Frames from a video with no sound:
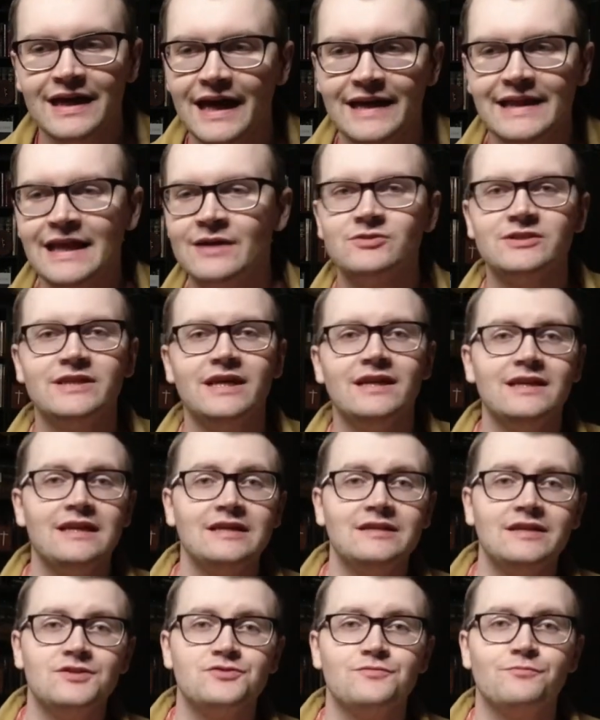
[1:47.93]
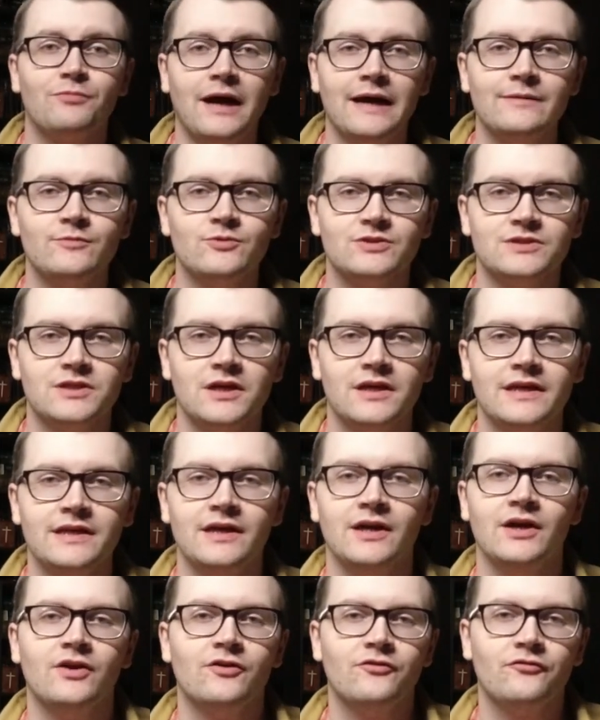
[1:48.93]
And that was getting to teach Bible
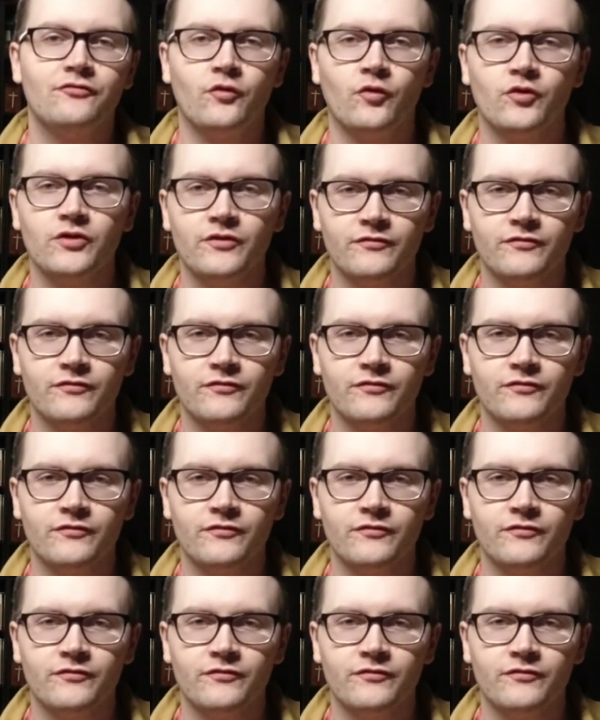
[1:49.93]
study for